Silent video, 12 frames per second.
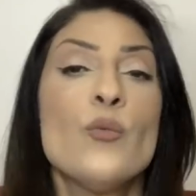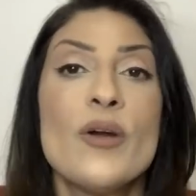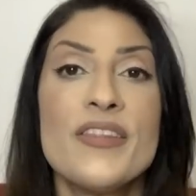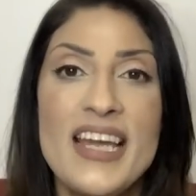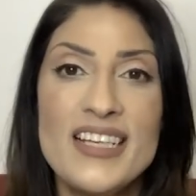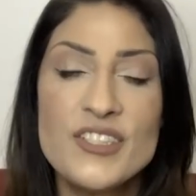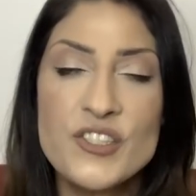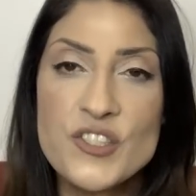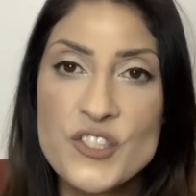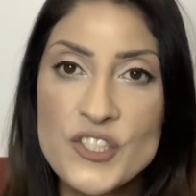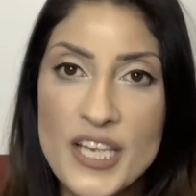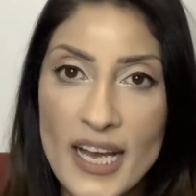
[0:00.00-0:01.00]
with a
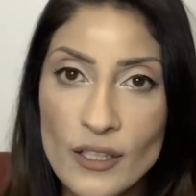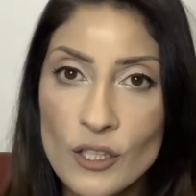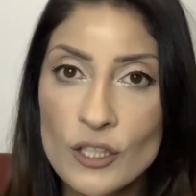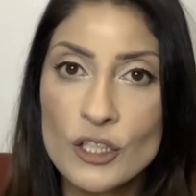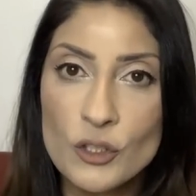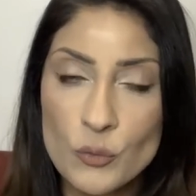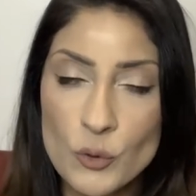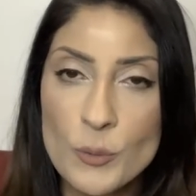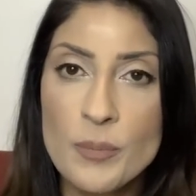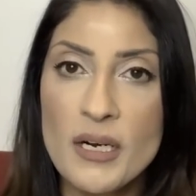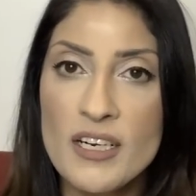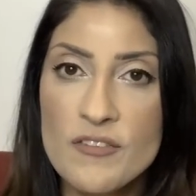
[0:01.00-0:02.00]
stellar
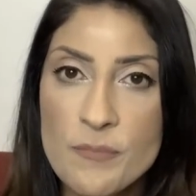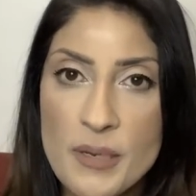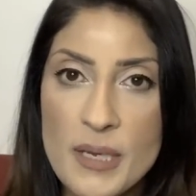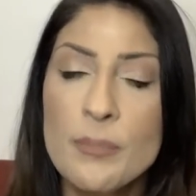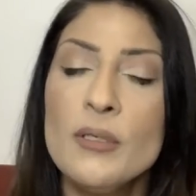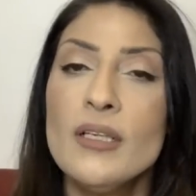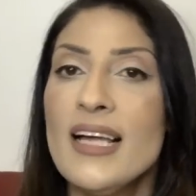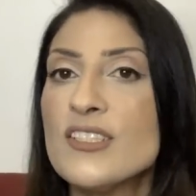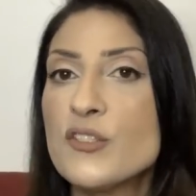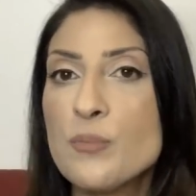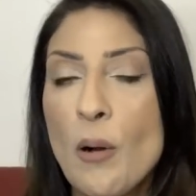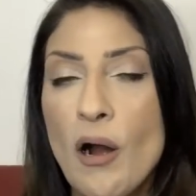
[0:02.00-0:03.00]
group of people
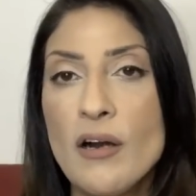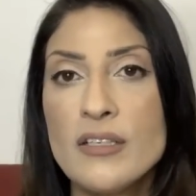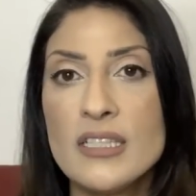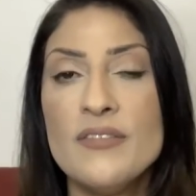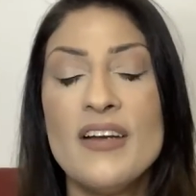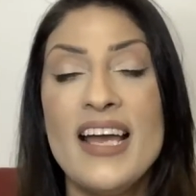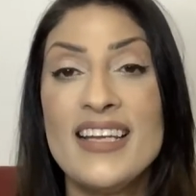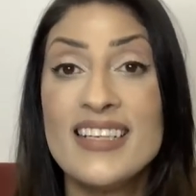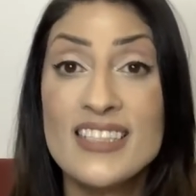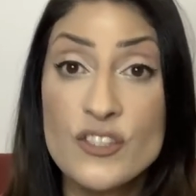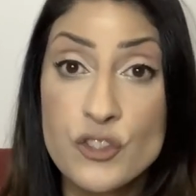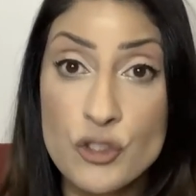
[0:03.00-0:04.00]
as part of an
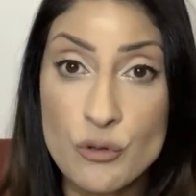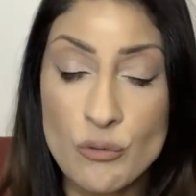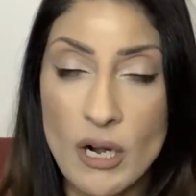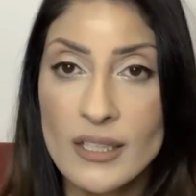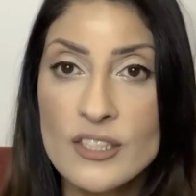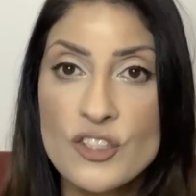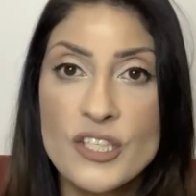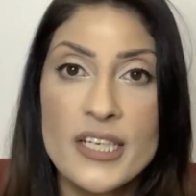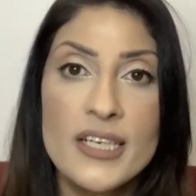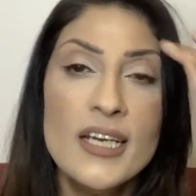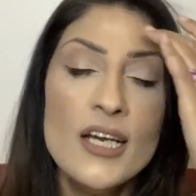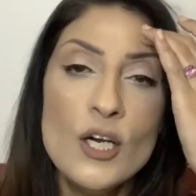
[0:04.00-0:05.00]

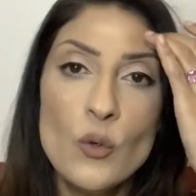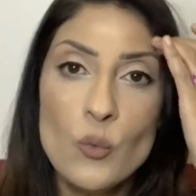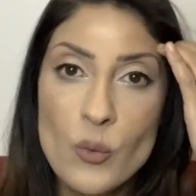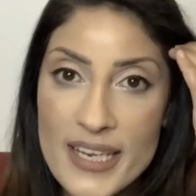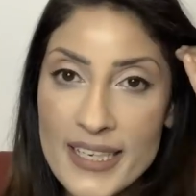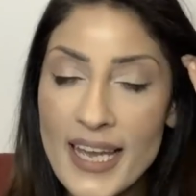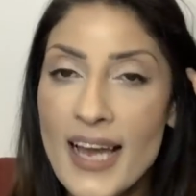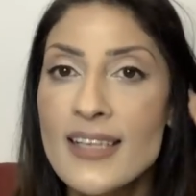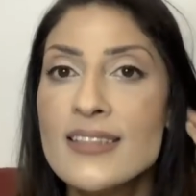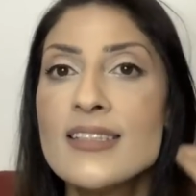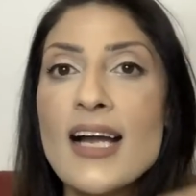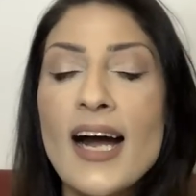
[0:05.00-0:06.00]
astrology weekend.